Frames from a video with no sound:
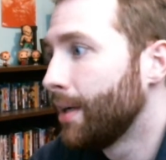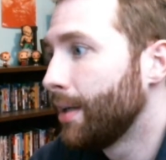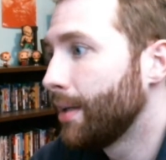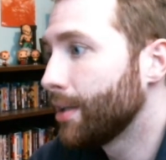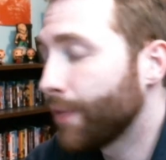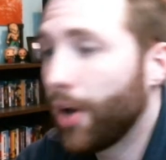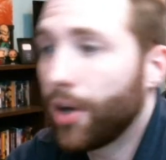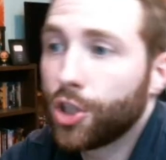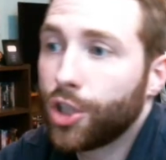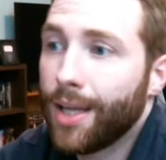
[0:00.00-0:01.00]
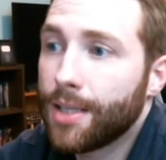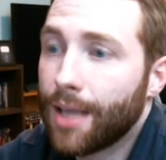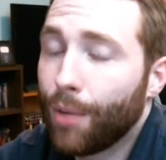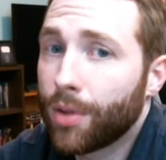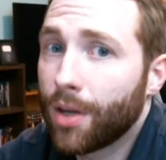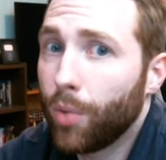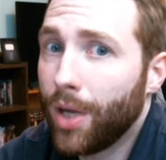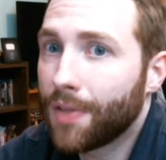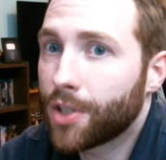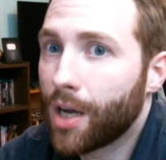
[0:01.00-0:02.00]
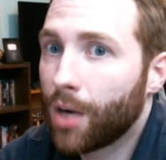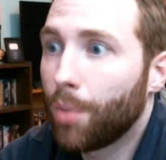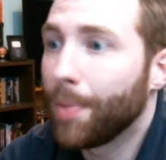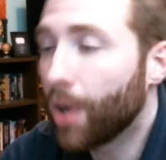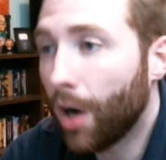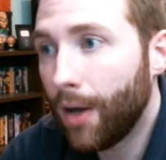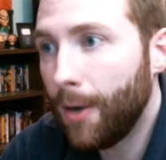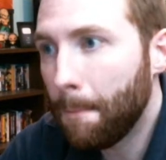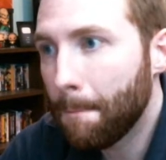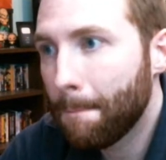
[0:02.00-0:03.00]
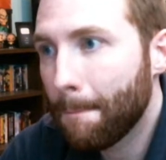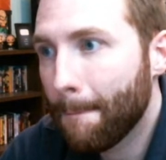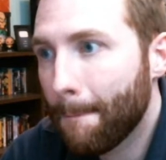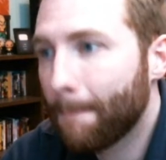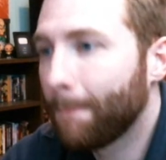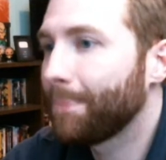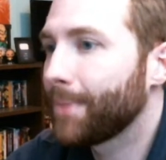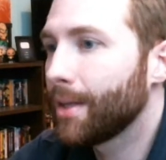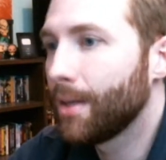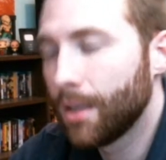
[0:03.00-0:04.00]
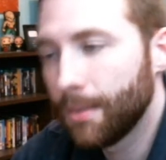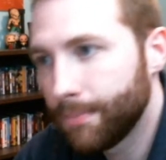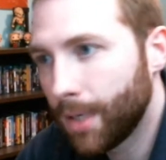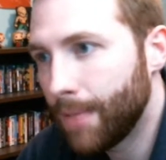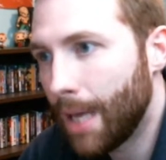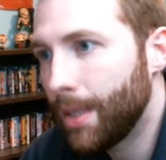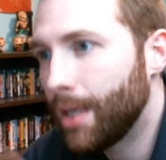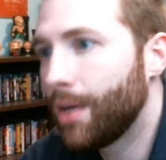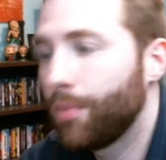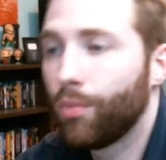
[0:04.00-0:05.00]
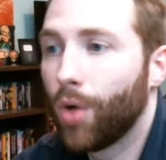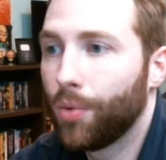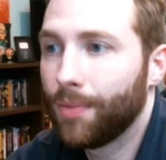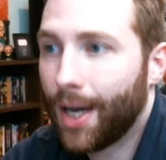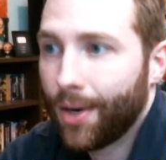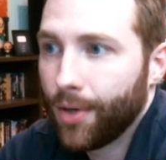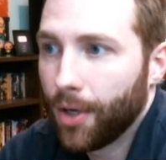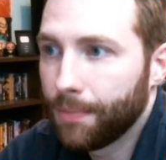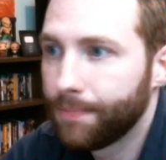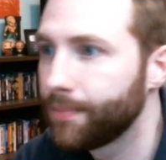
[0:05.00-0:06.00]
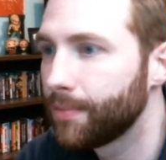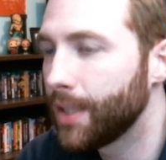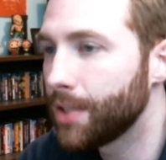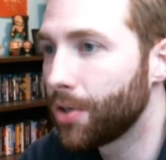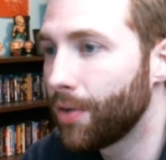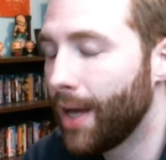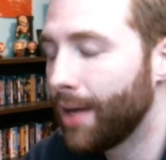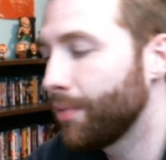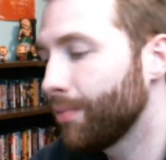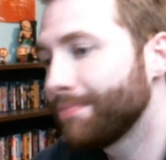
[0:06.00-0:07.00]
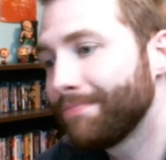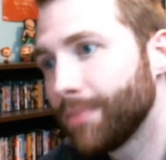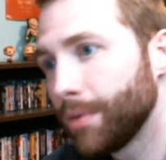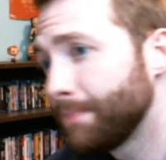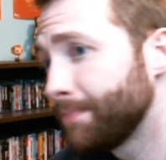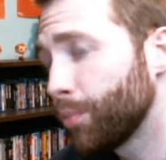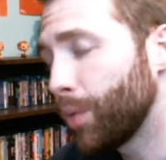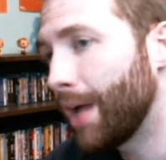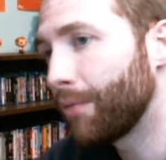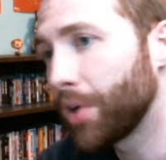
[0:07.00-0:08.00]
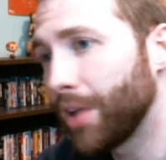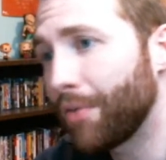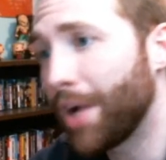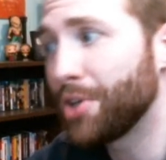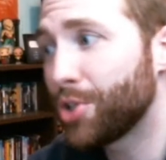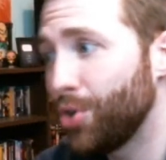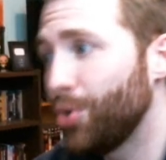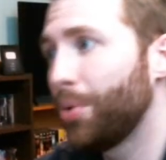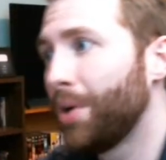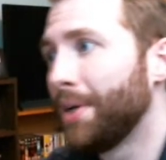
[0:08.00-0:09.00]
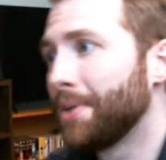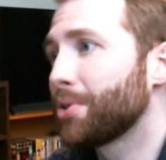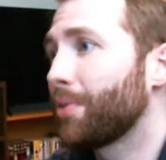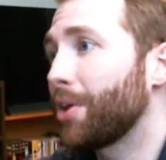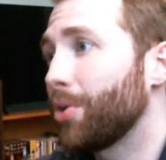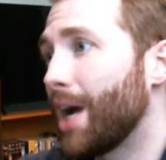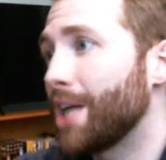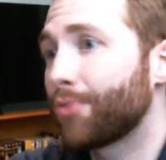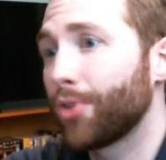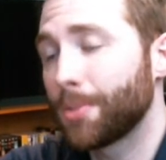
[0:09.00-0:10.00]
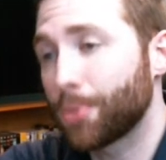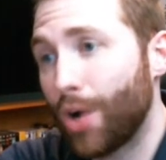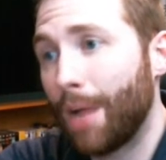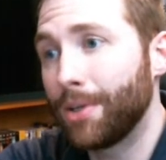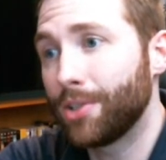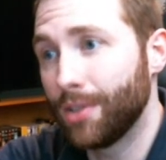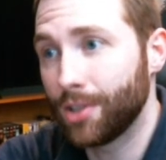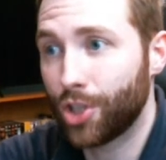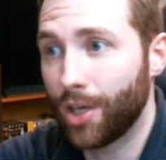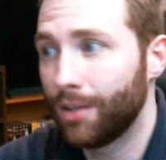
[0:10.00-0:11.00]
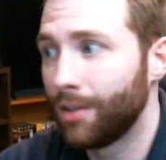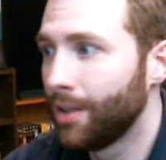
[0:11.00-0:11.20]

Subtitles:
there's a very good chance that within a week the channel will be gone, but maybe it won't. I don't know. Until then, we have RealLifeRyan 2, so thank you guys for subscribing to this channel.